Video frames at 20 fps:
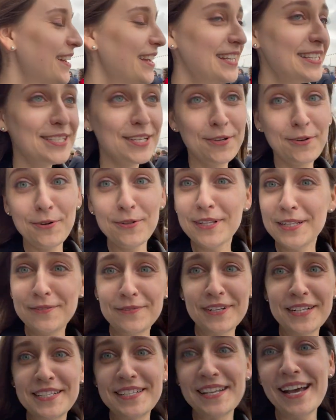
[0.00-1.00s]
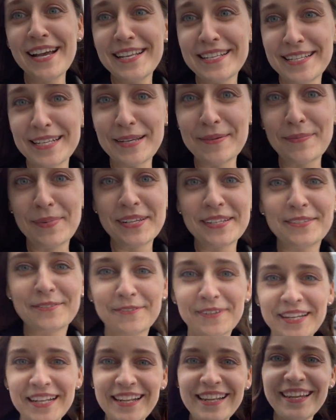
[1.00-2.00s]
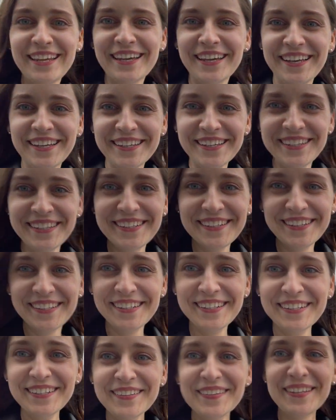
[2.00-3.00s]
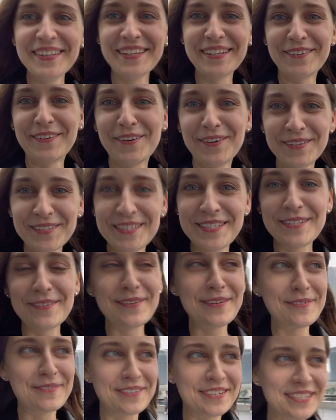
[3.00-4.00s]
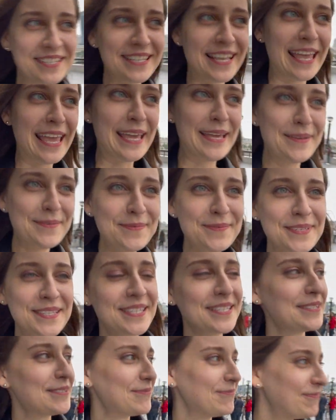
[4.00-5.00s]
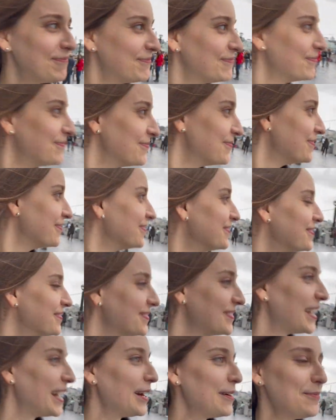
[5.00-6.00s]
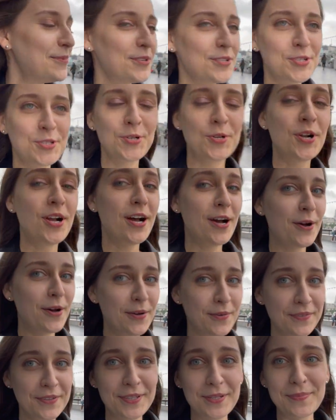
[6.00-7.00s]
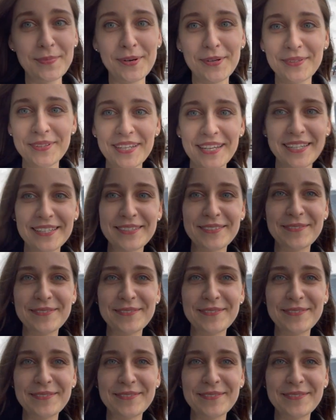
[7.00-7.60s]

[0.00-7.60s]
It's a cool advertising, but really on the River Thames, I'm not sure how I feel about that.